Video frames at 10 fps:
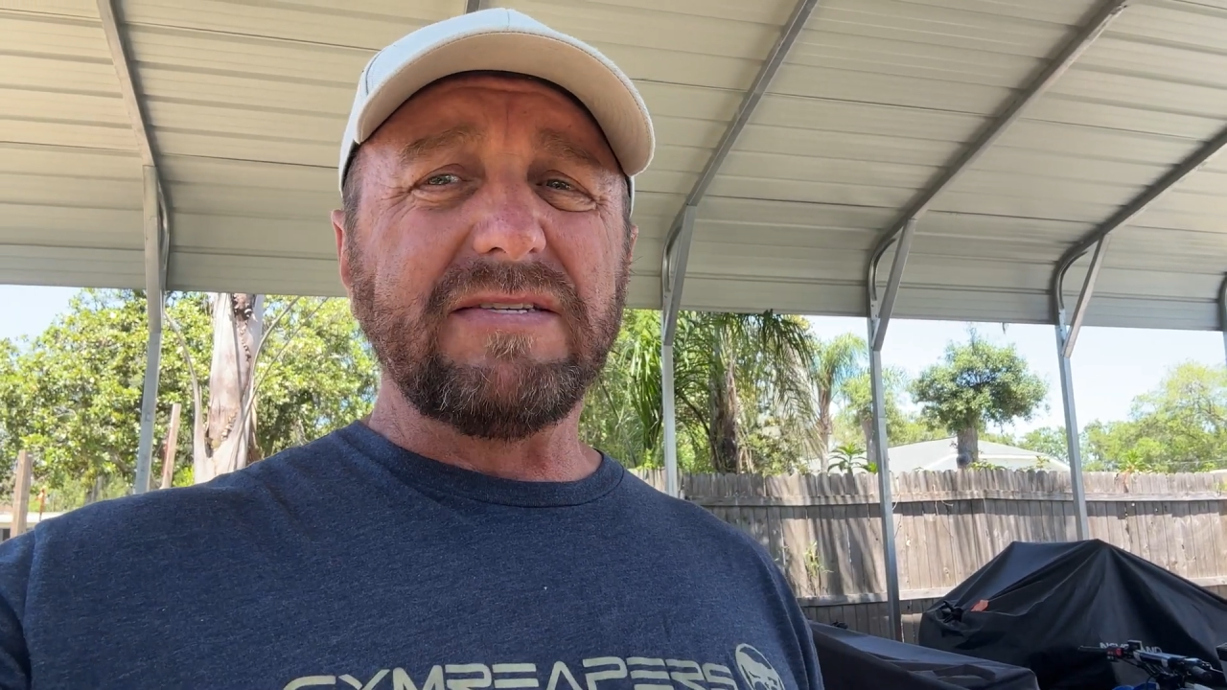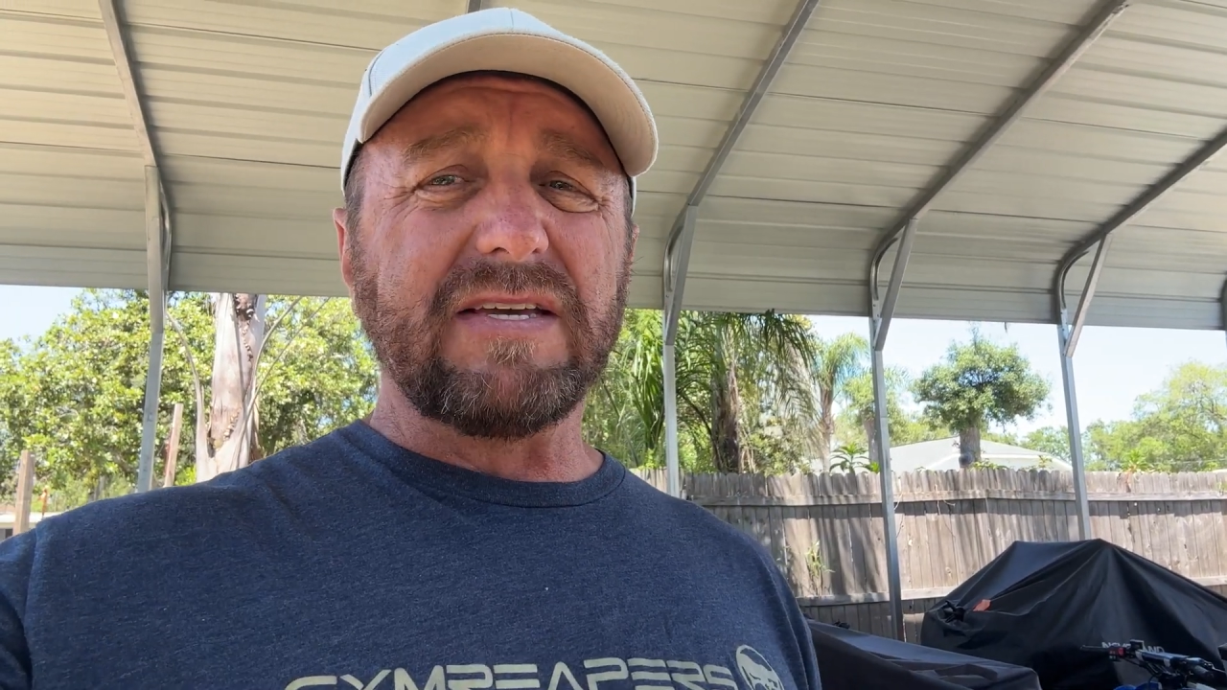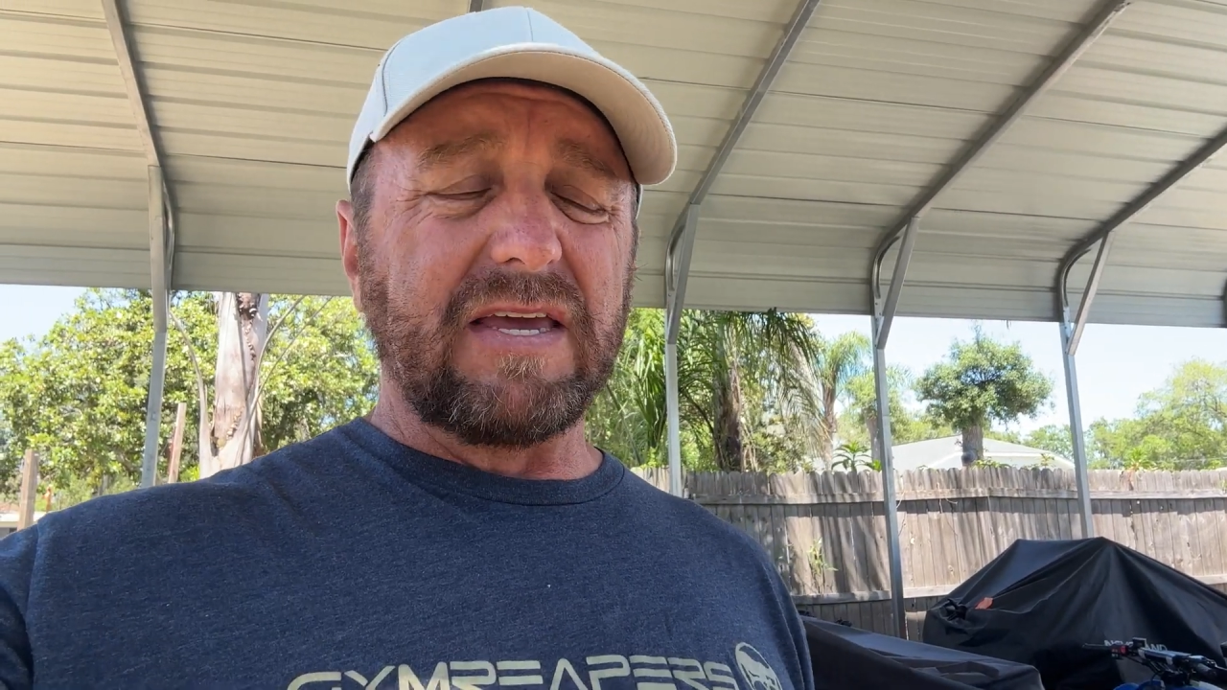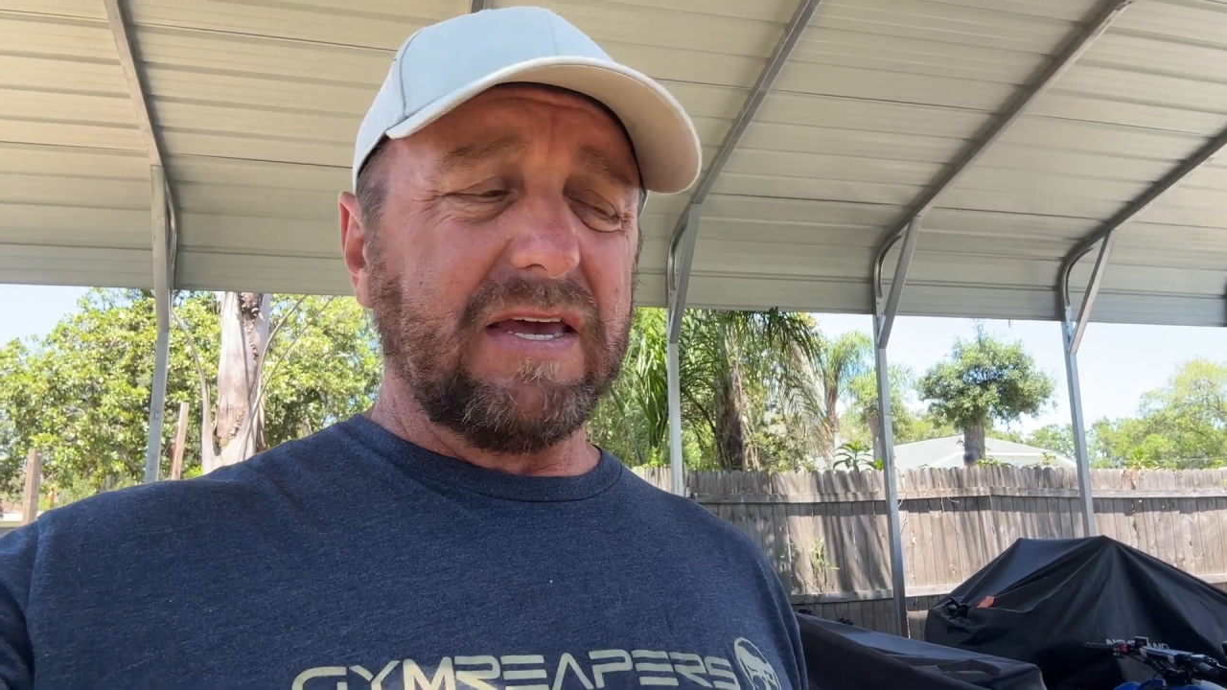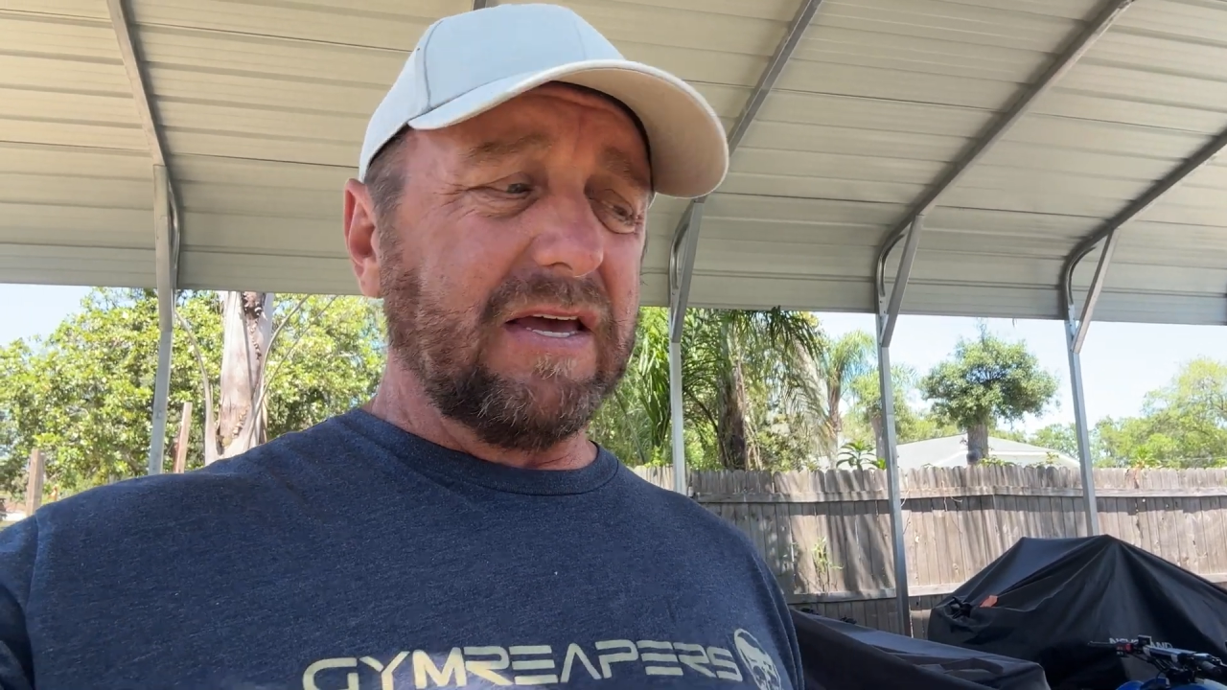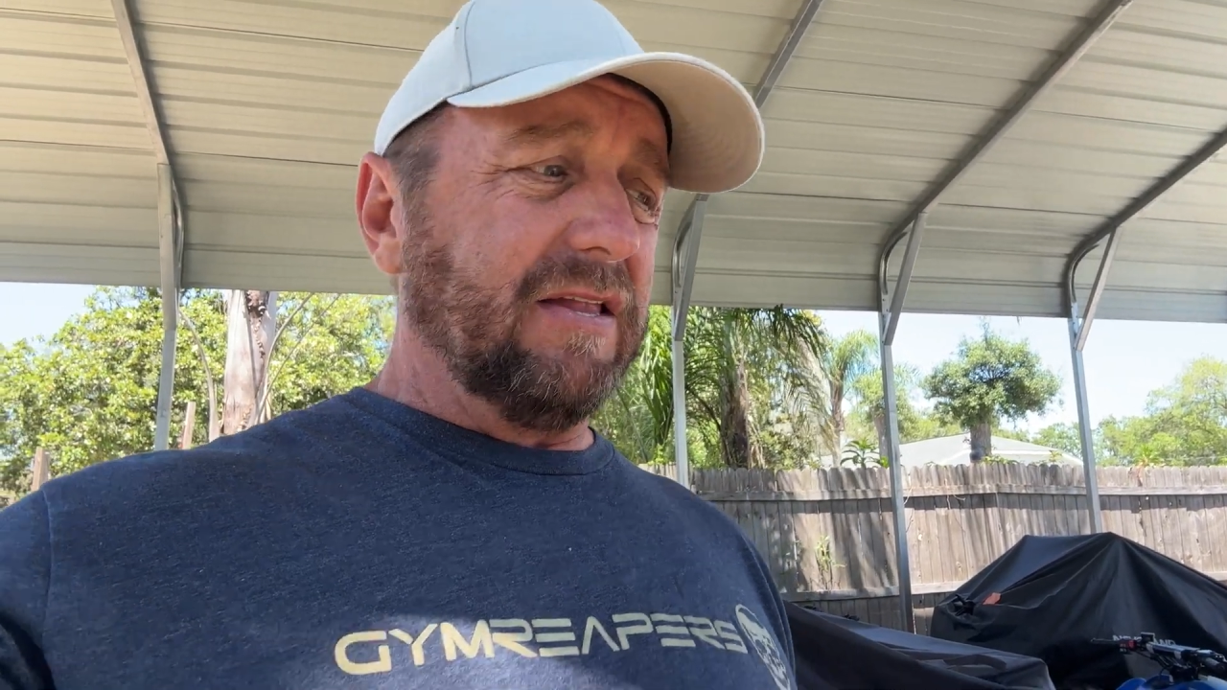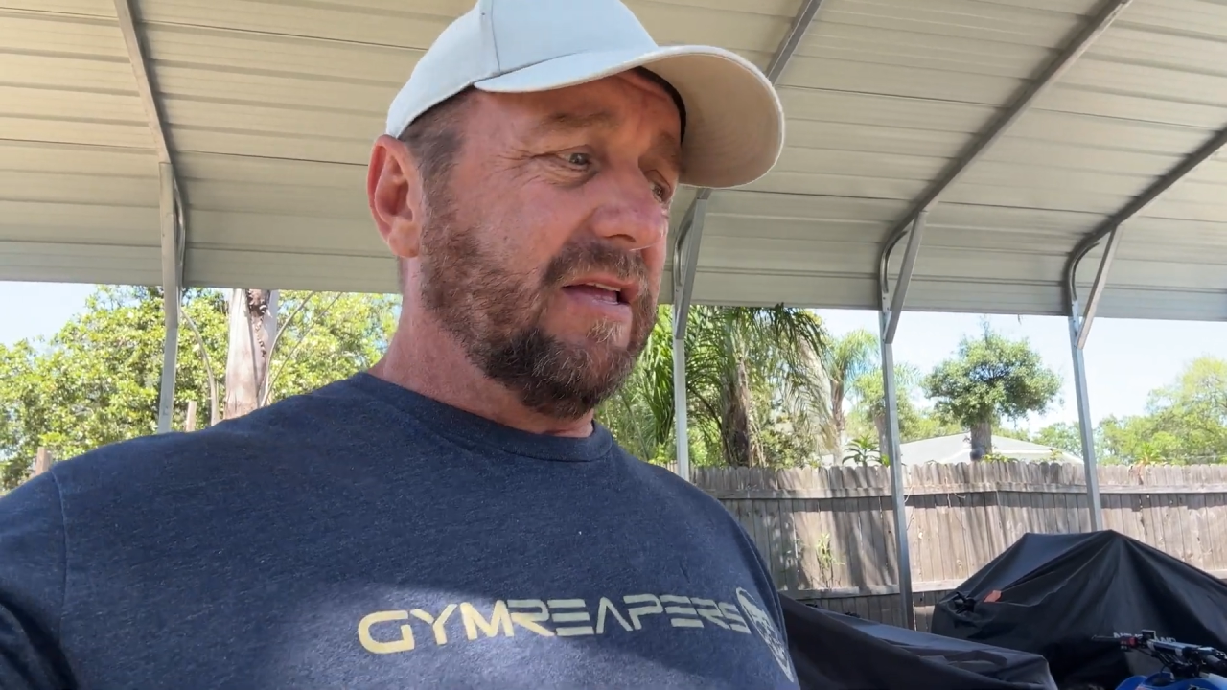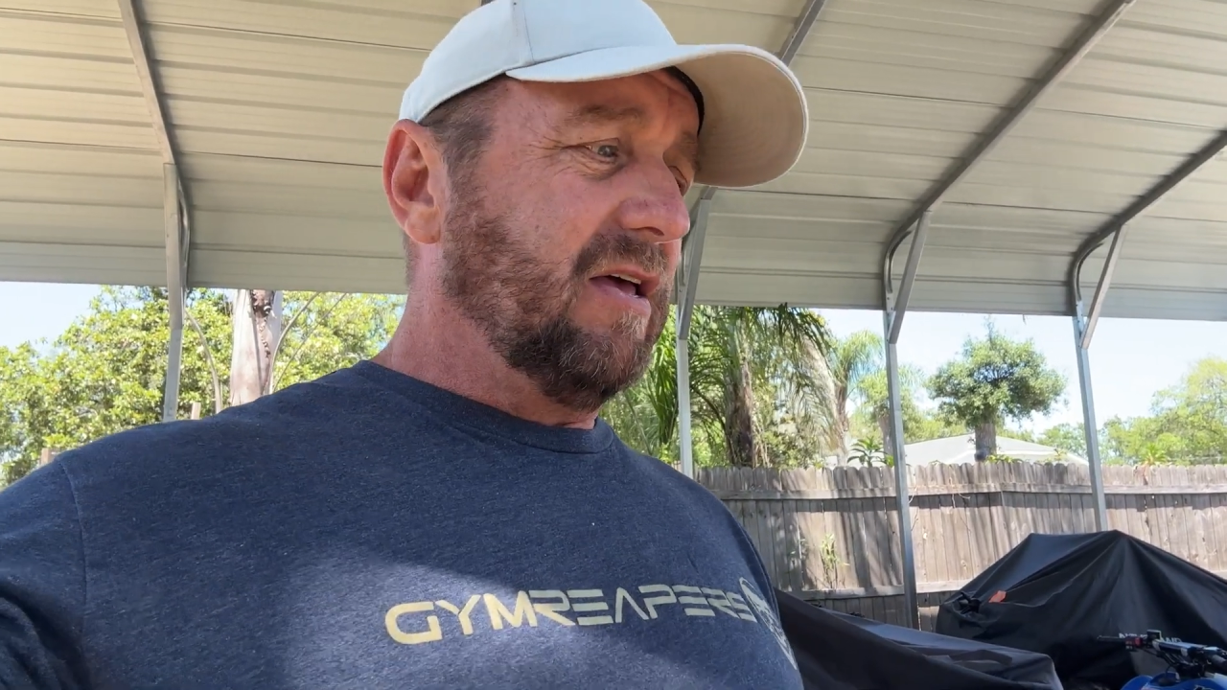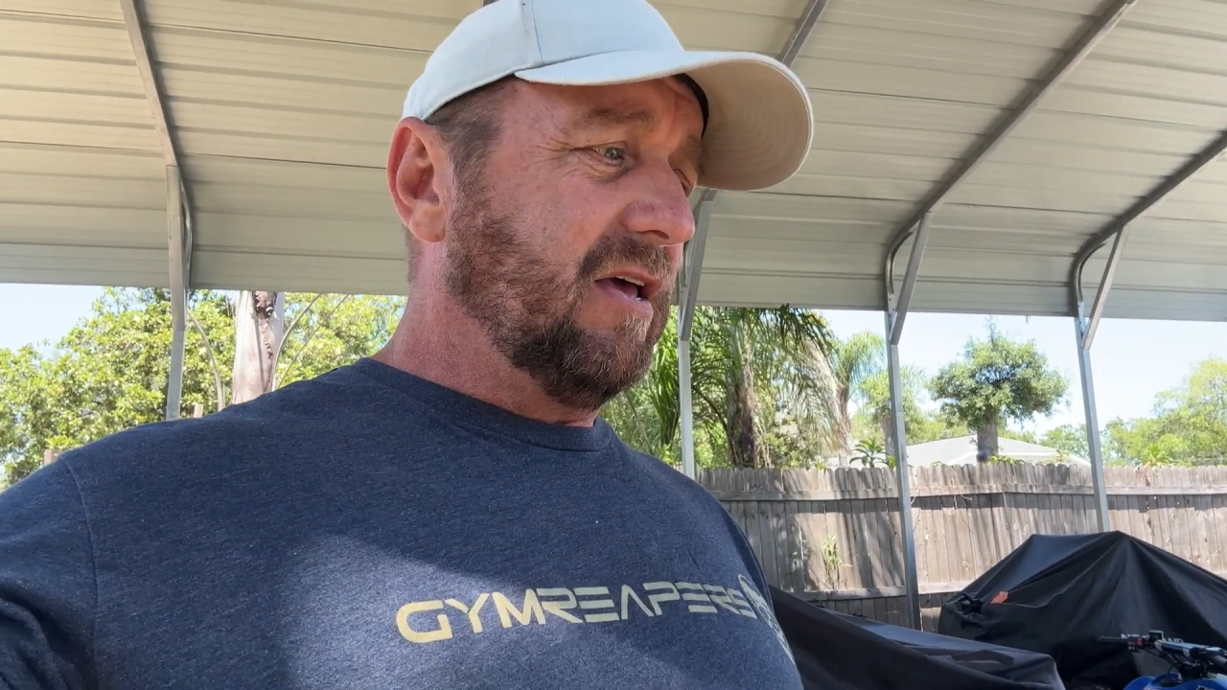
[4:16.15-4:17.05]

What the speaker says: again,